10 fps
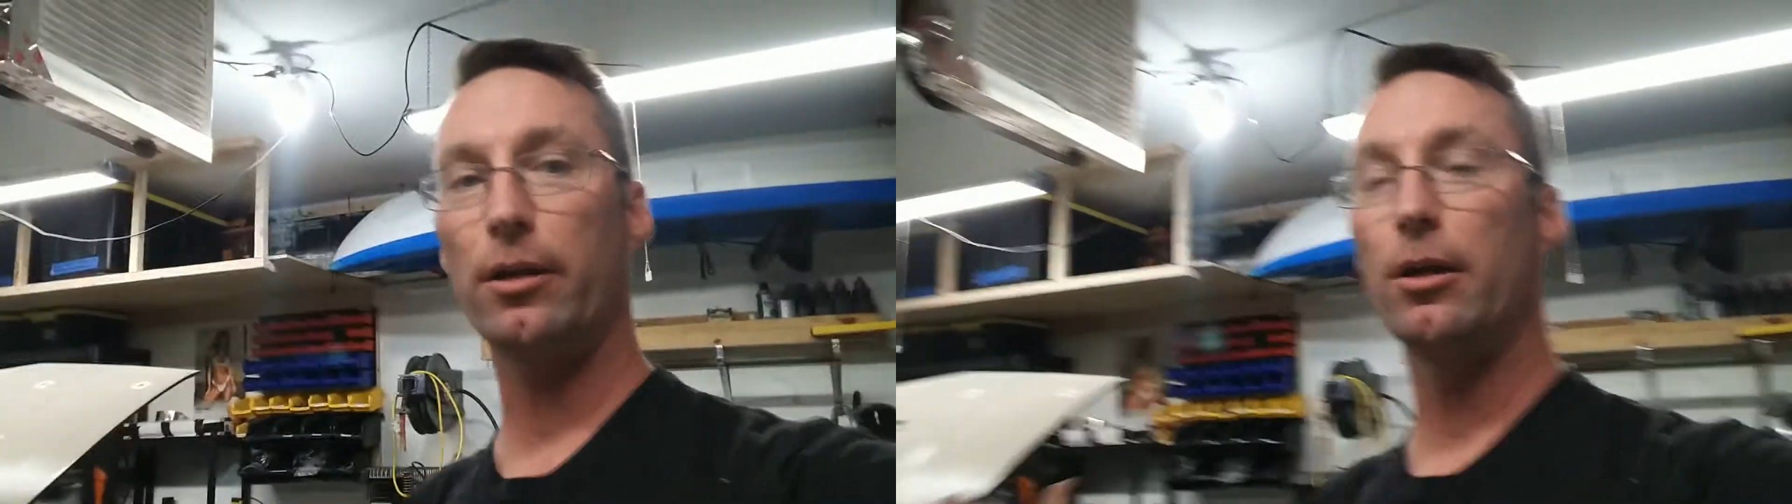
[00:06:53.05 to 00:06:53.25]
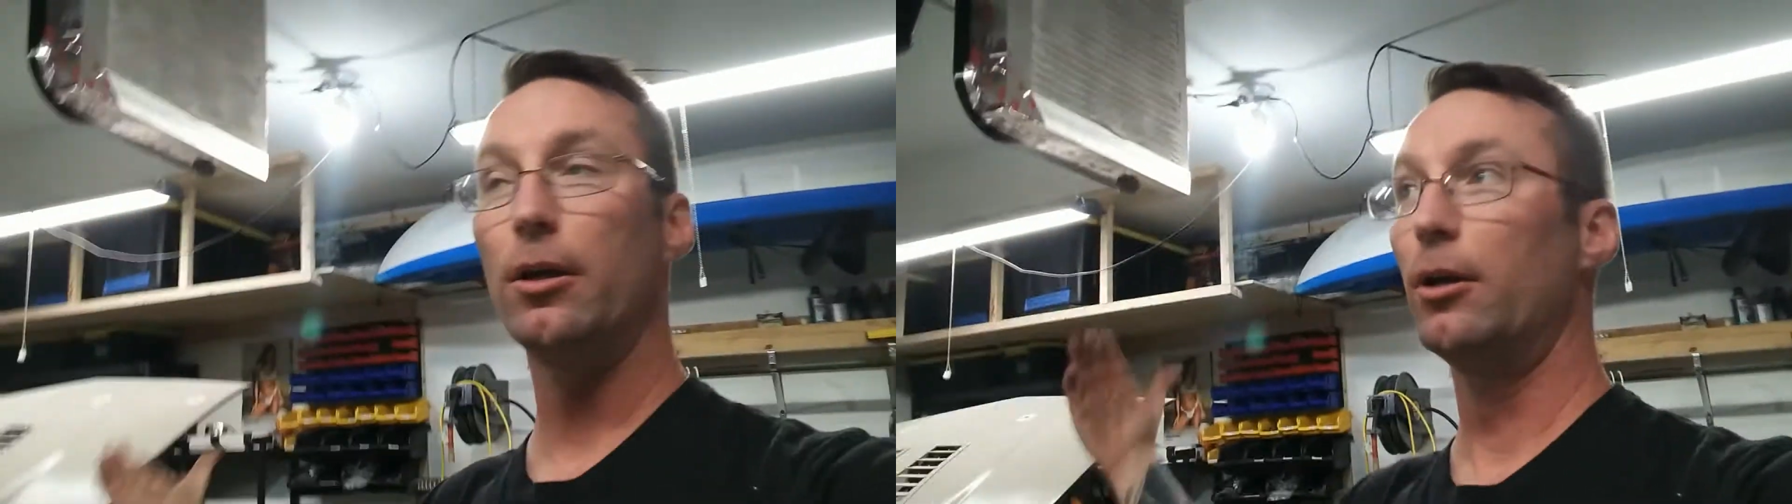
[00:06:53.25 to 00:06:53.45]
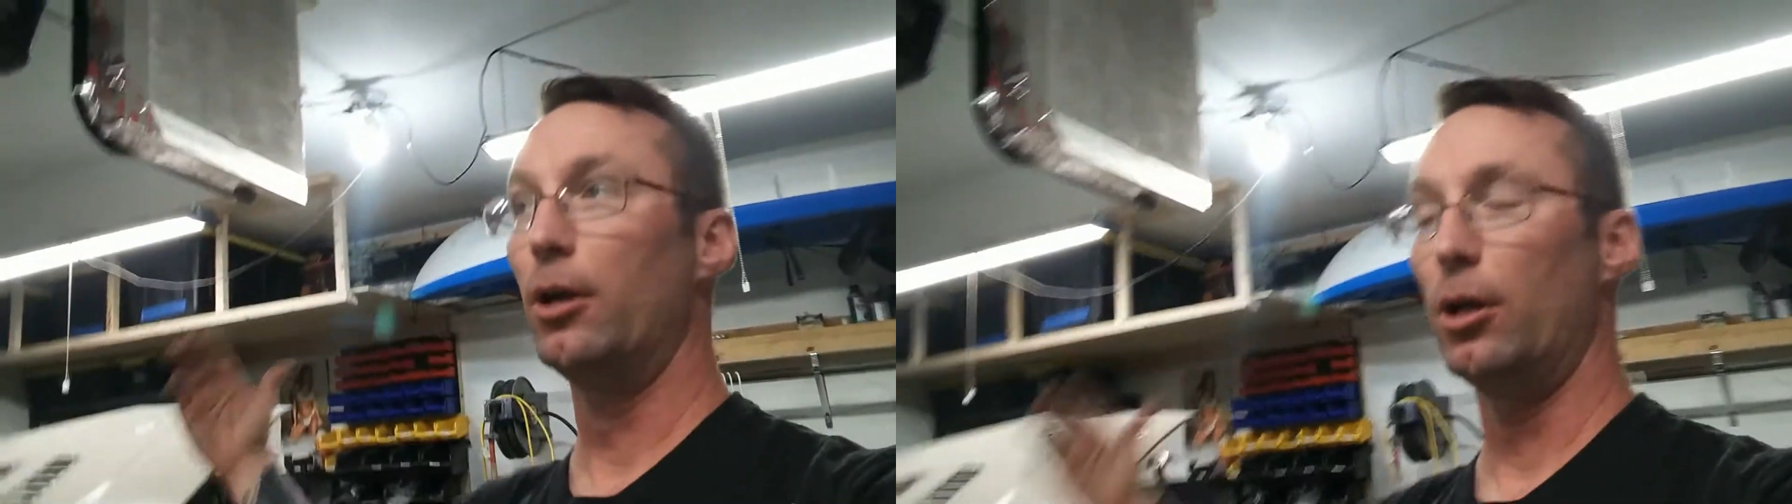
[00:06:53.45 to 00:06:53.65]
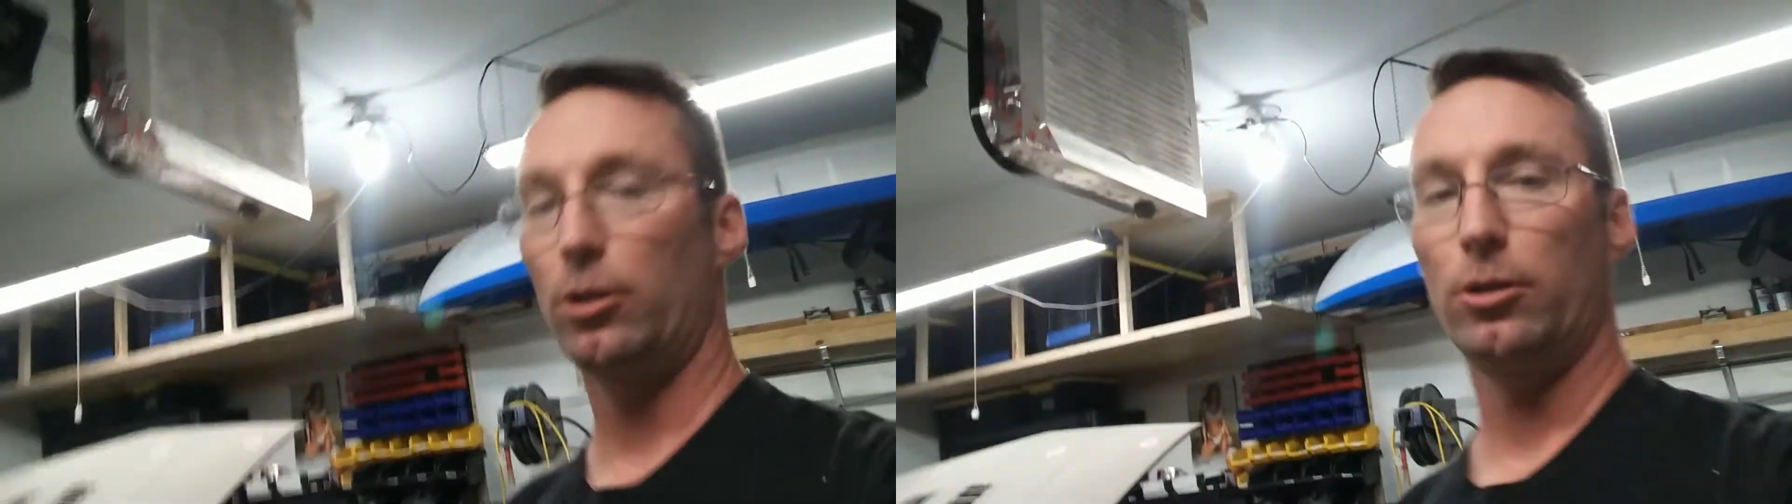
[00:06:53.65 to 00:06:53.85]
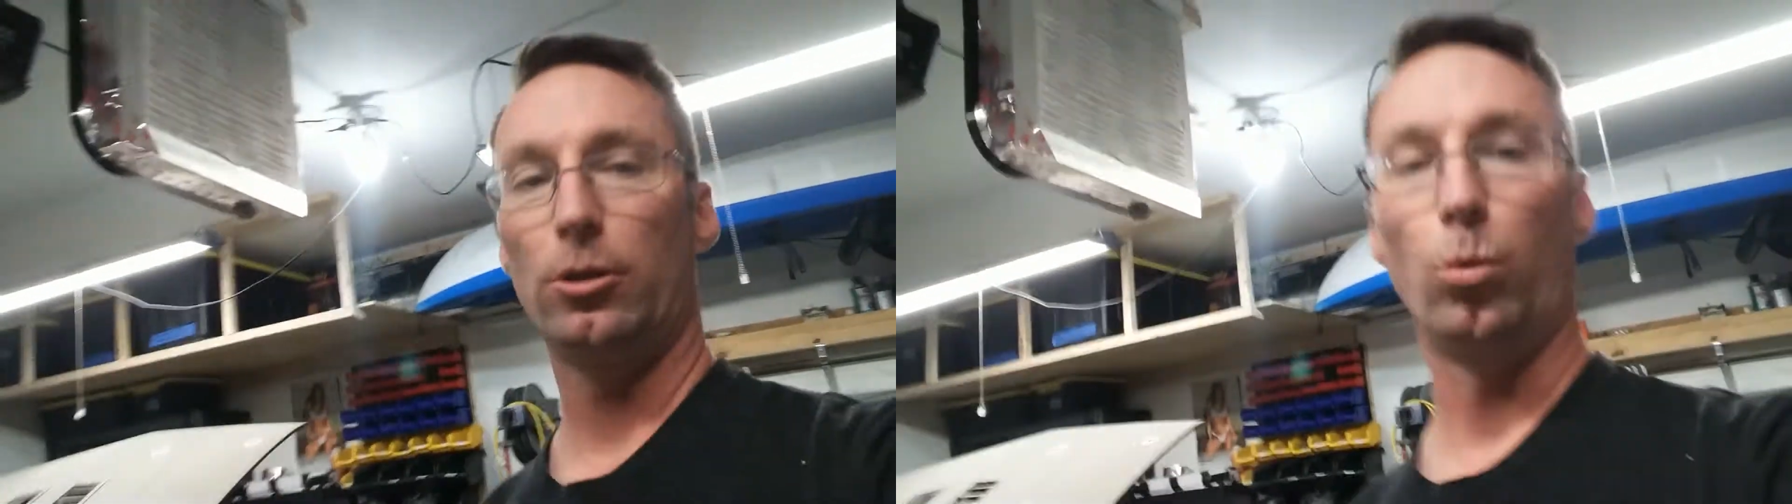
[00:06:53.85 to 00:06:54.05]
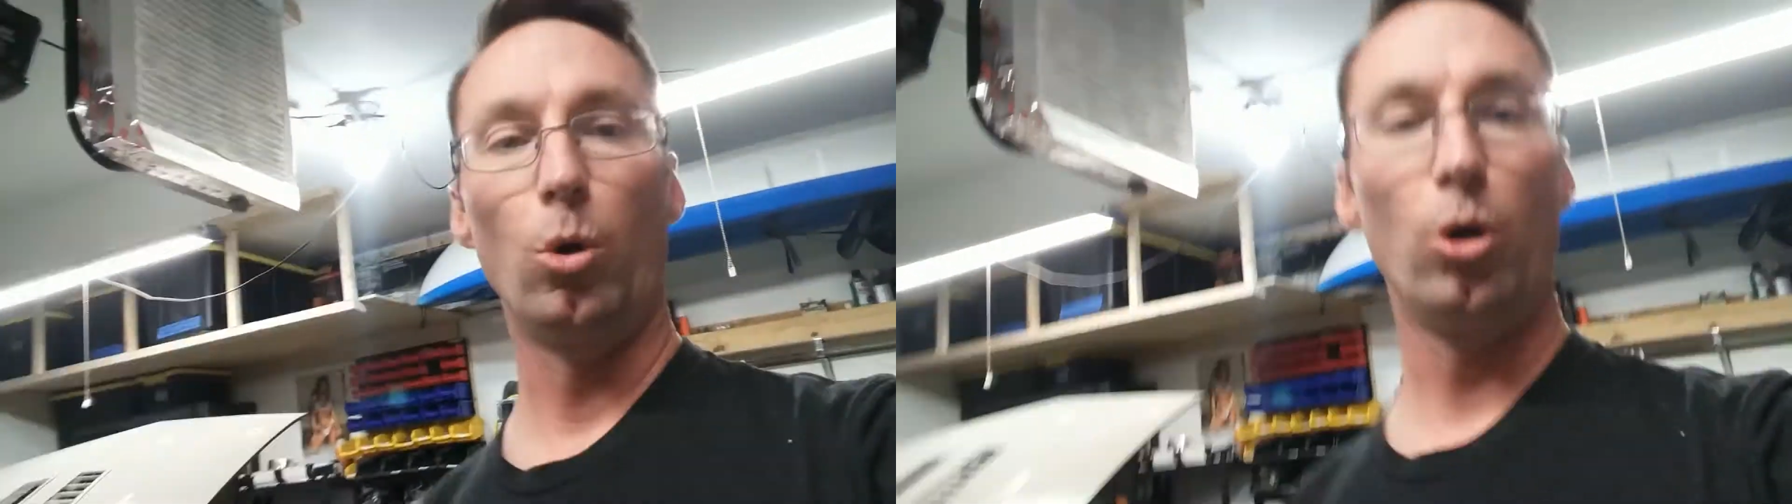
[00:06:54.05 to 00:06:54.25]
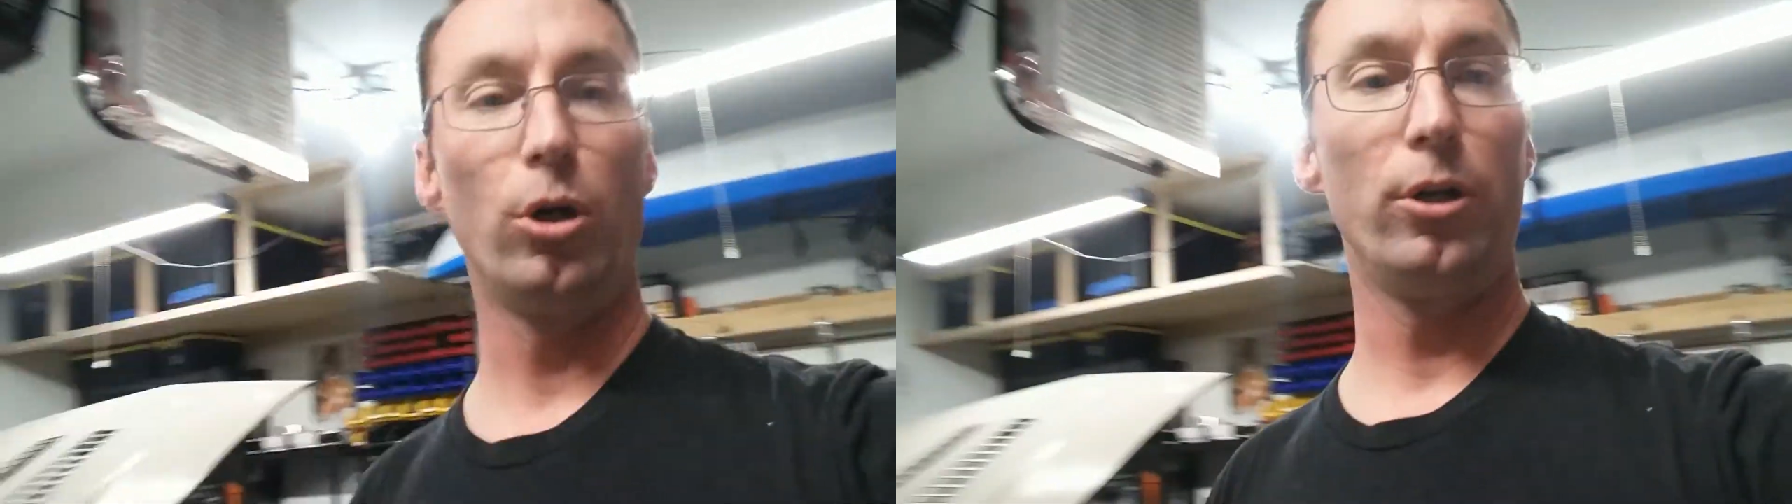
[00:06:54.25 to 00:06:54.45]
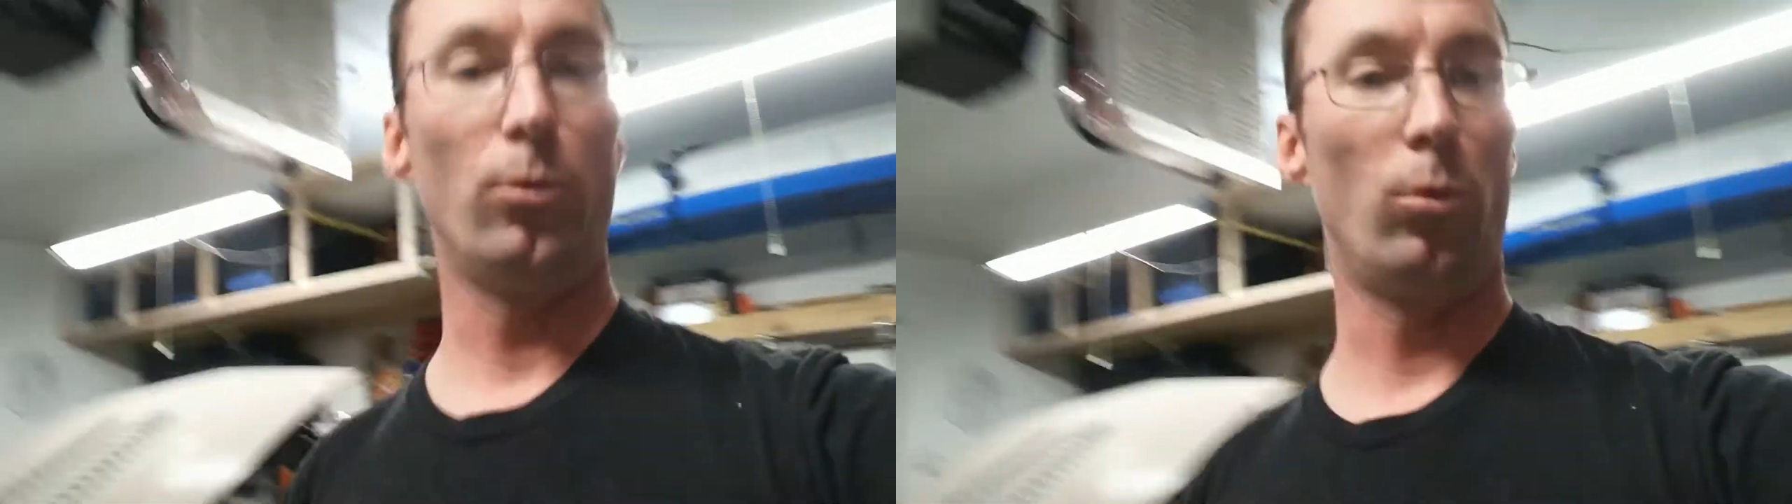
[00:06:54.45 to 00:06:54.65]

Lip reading: the wood,